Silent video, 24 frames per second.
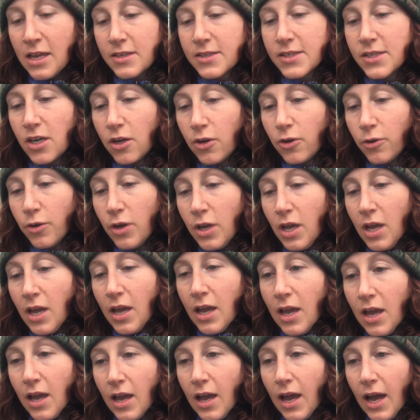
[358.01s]
So
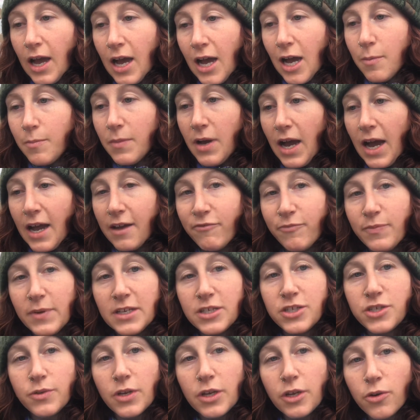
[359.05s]
I've
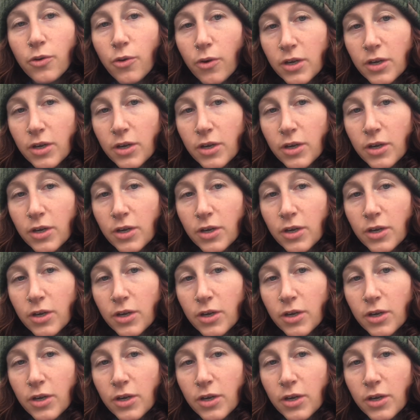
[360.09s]
been doing